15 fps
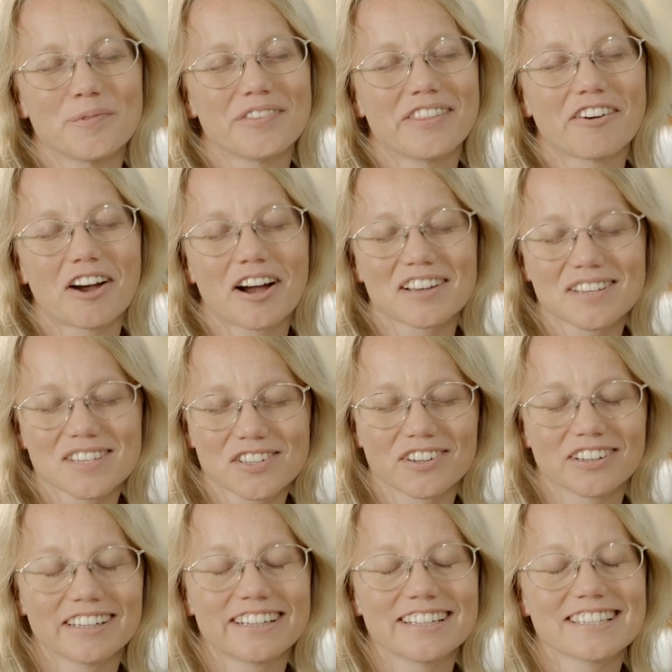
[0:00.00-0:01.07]
there are
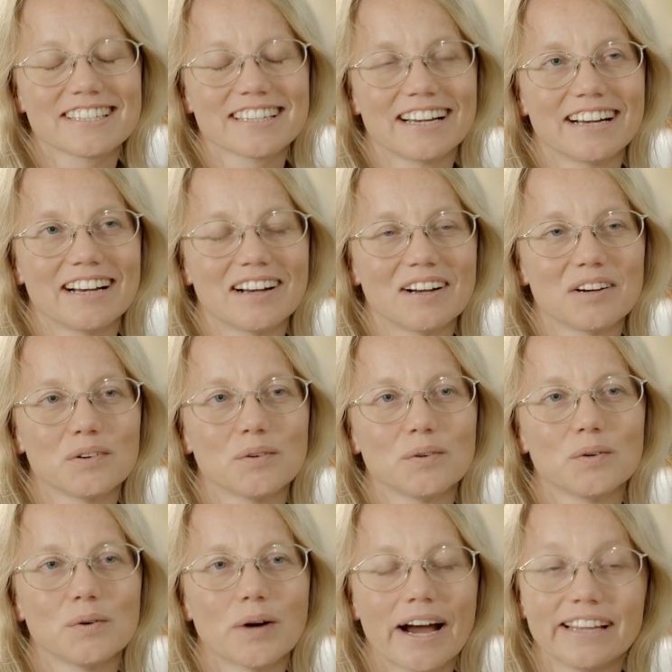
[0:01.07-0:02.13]
scholars uh,
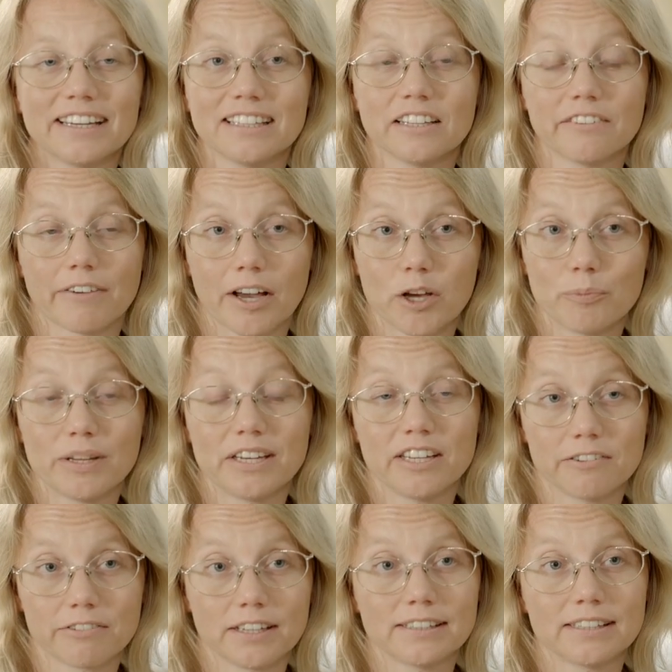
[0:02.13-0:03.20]
who, who identify a bit
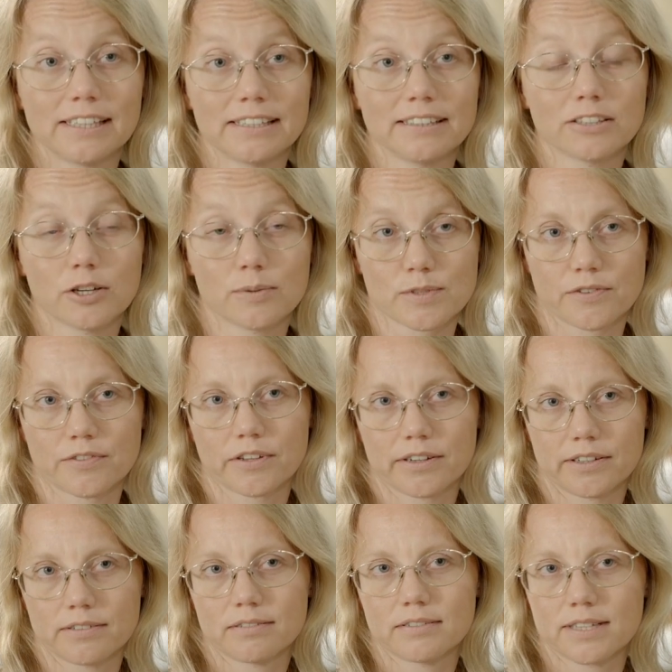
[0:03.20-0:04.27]
differently in terms of
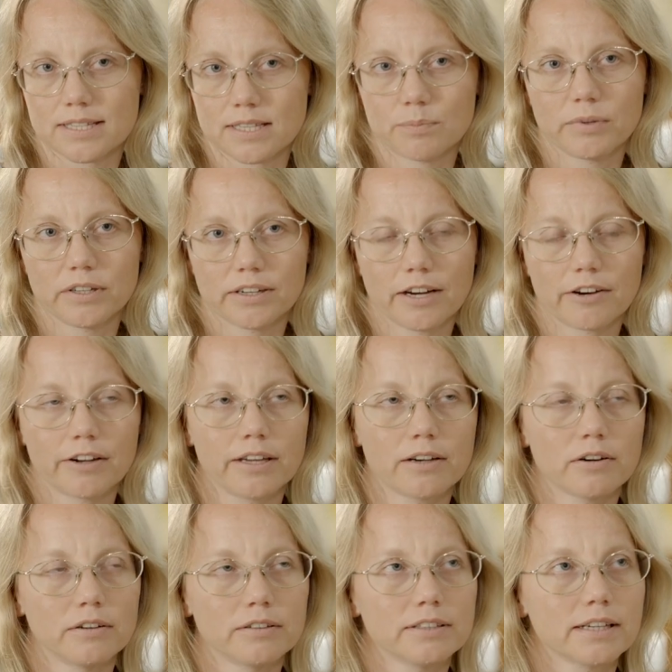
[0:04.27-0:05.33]
their disciplinary
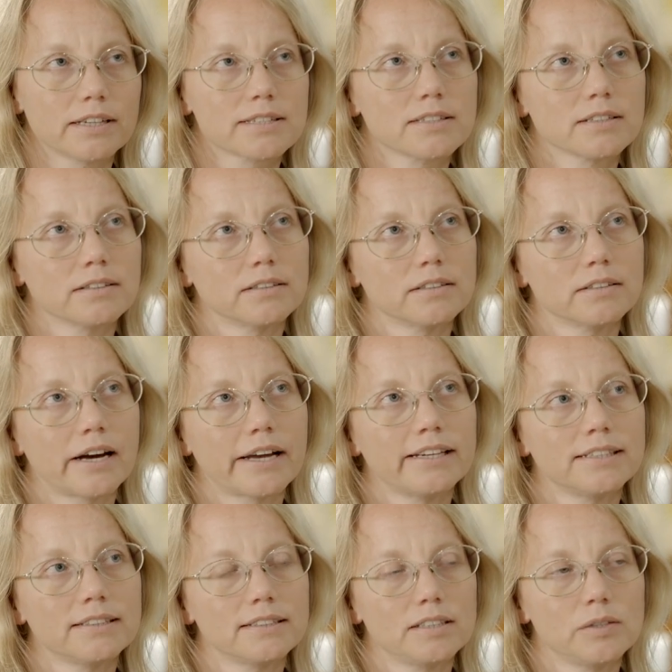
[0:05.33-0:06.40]
context or, or,
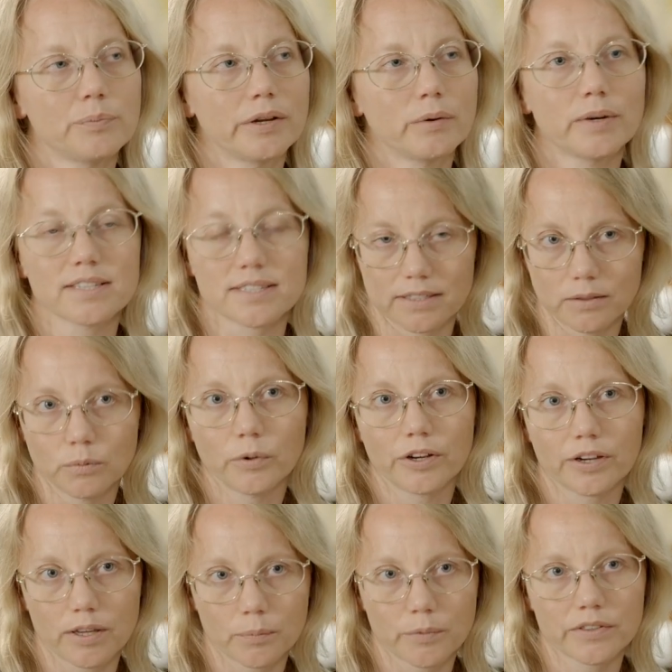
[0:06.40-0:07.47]
identity, but we're still
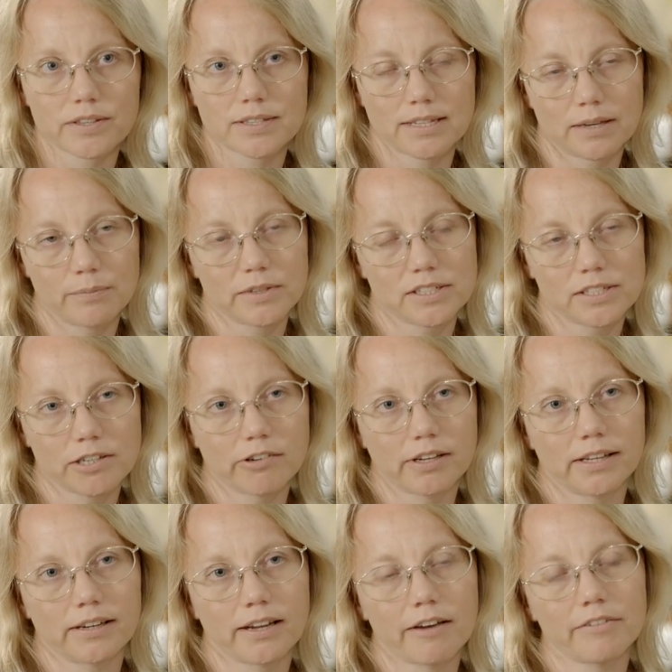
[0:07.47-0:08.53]
working with the same
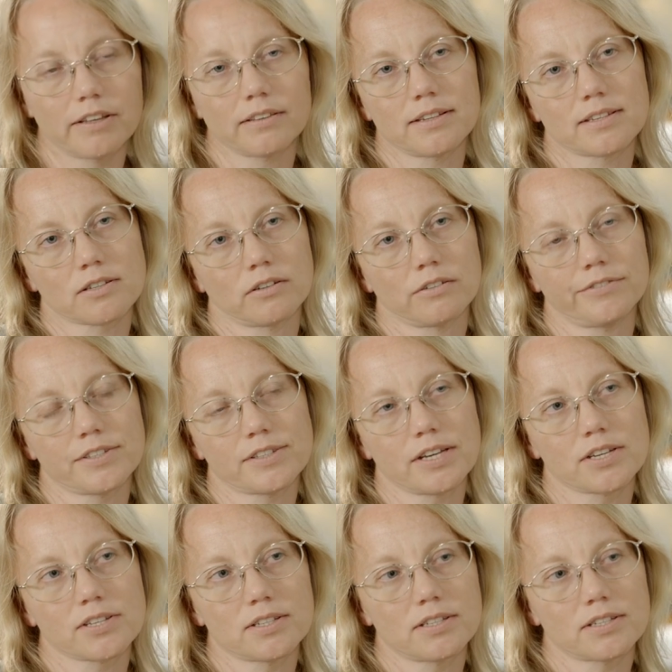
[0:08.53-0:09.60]
material and having this
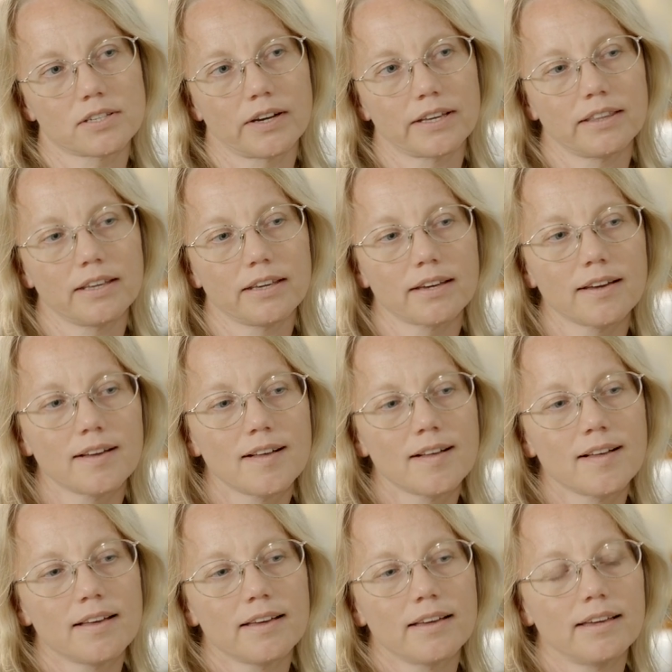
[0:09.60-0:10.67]
conversation. So I think
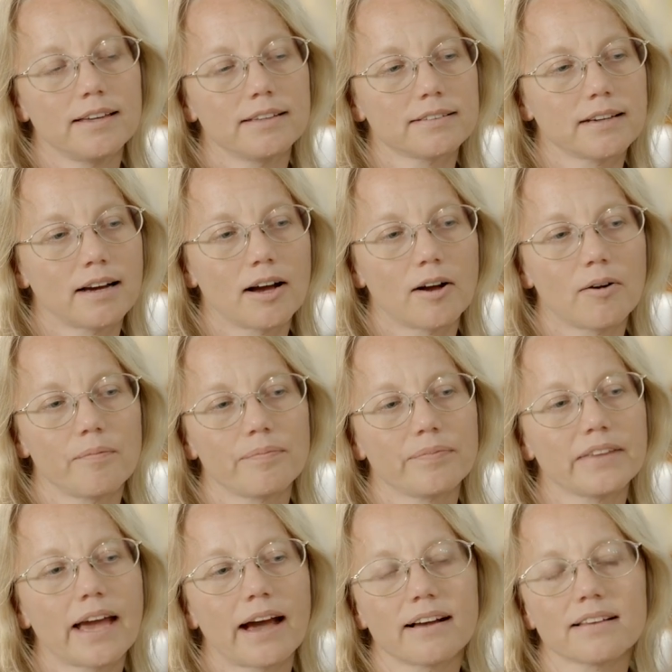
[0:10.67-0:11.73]
it,
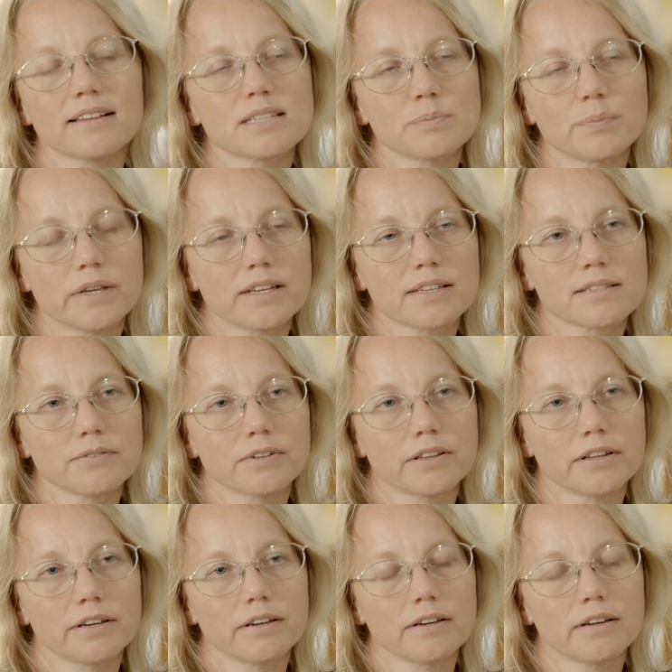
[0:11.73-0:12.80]
um, yeah, speaks for
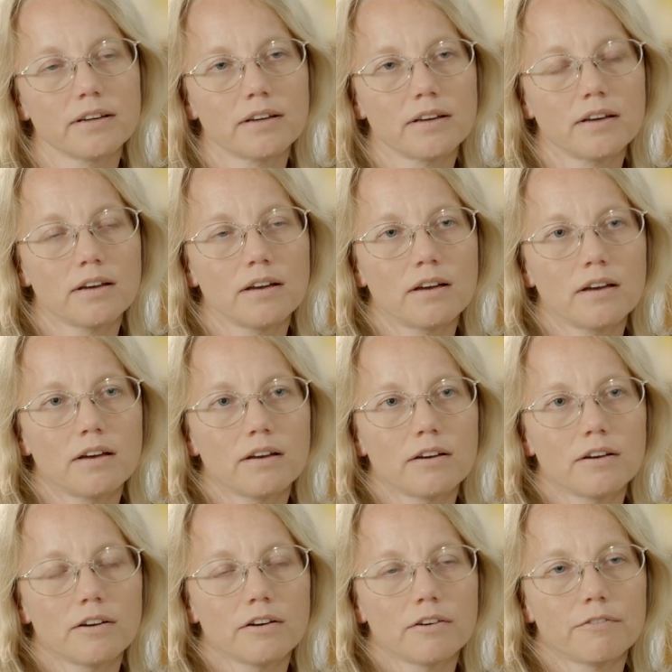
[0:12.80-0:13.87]
the
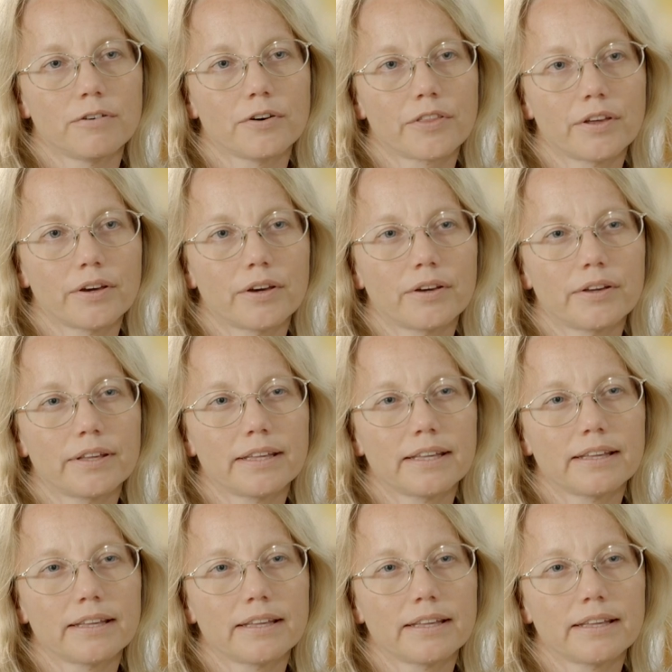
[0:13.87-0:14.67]
for the